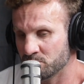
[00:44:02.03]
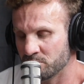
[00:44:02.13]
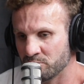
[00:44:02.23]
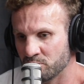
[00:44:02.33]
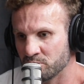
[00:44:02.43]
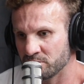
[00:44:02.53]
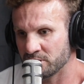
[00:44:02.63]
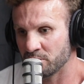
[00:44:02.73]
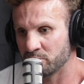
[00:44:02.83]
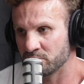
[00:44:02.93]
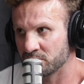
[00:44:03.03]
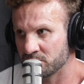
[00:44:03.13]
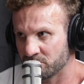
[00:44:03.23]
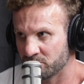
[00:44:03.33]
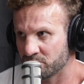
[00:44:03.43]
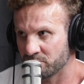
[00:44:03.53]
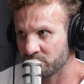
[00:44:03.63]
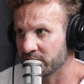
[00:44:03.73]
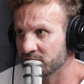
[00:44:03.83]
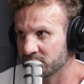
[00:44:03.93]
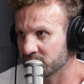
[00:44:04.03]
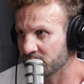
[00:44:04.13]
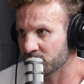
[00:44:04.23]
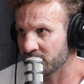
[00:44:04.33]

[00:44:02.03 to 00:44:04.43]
But of course, I go into this frenzy some